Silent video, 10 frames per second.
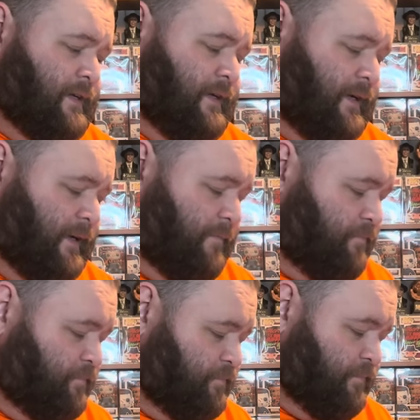
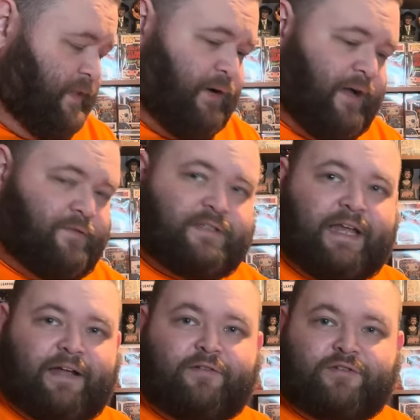They'll have a
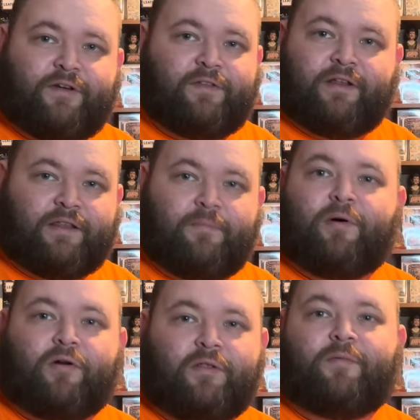stack of their stuff there, like The
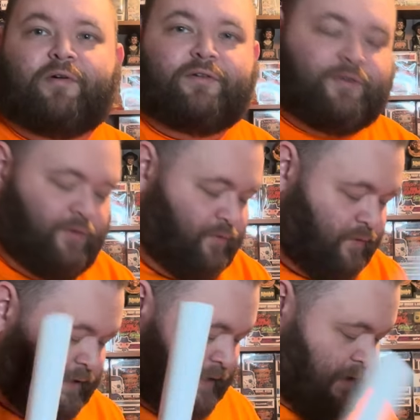Barn 2,
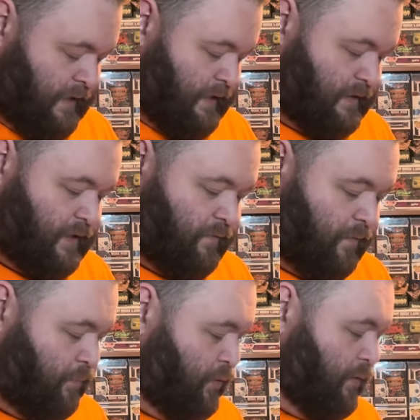and stuff
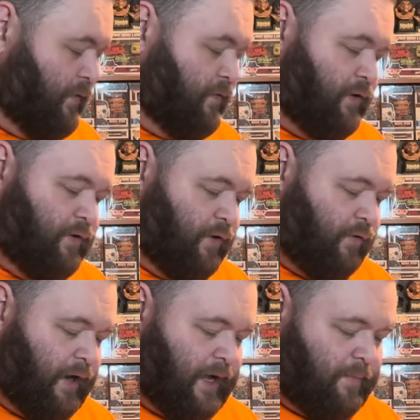on Blu-ray for you to
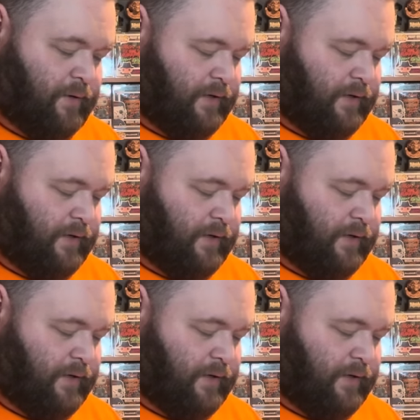grab.